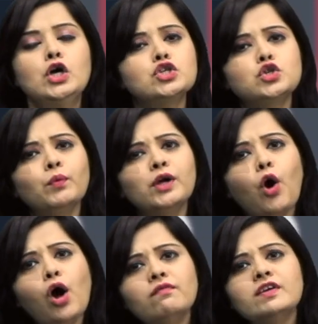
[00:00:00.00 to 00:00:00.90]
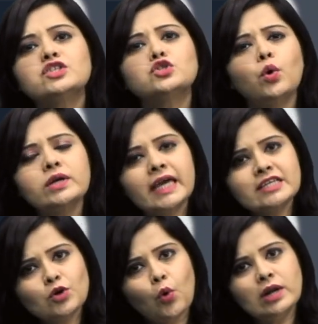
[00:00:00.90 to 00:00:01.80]
So, we always don't
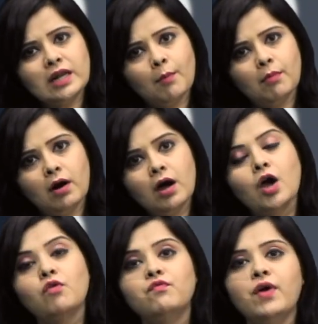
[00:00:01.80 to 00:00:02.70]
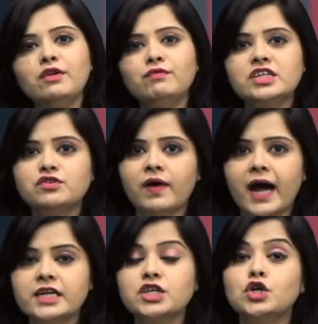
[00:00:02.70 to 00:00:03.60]
get a whole number when we
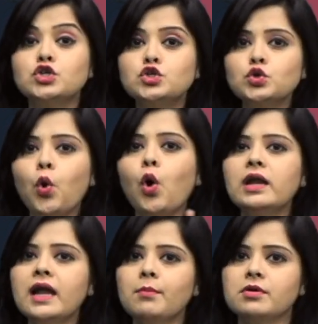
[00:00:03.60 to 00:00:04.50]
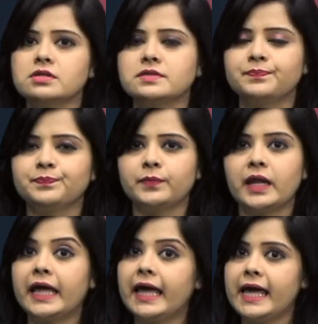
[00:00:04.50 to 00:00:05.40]
divide two whole numbers.
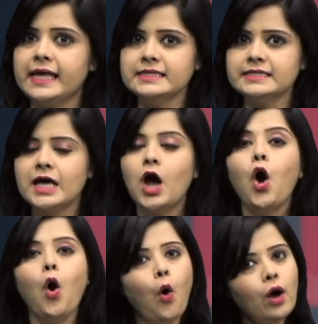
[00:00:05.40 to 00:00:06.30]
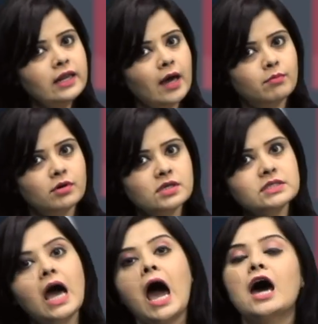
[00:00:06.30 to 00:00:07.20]
Hence, whole
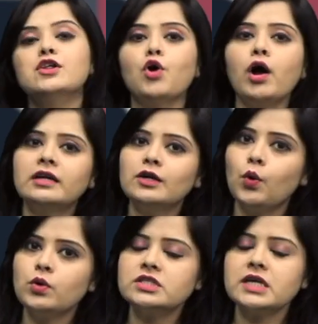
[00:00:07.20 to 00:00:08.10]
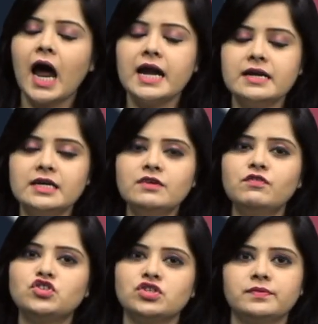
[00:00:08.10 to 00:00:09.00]
numbers are not closed under
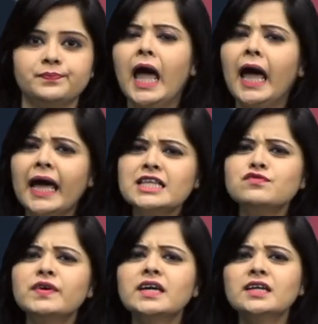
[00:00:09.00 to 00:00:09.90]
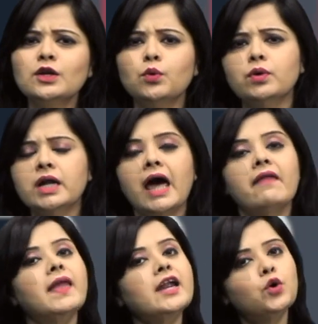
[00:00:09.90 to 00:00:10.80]
division. Hence, we conclude
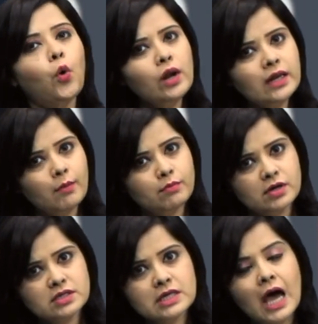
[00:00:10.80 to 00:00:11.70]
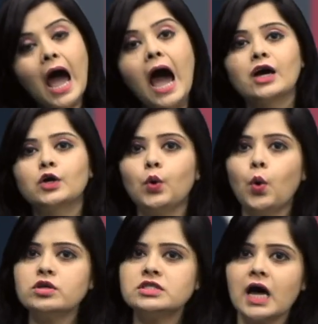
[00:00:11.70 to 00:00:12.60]
that whole numbers are
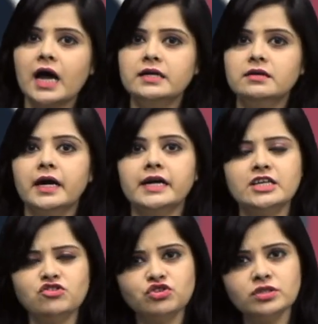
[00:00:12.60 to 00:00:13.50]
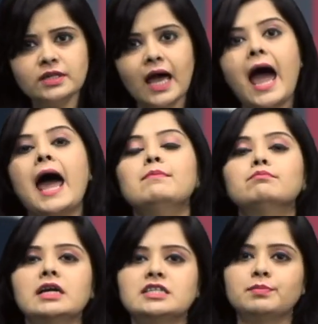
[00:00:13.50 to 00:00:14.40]
closed under addition
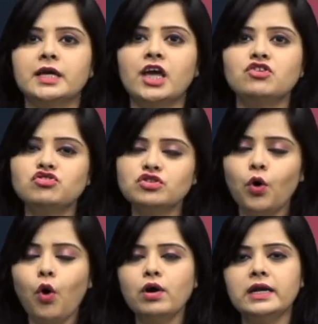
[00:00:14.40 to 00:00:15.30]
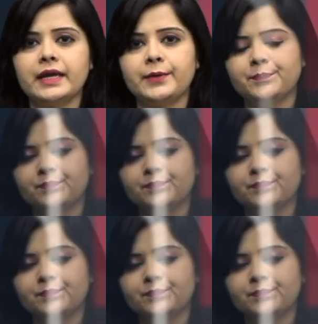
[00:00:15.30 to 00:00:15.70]
and multiplication only.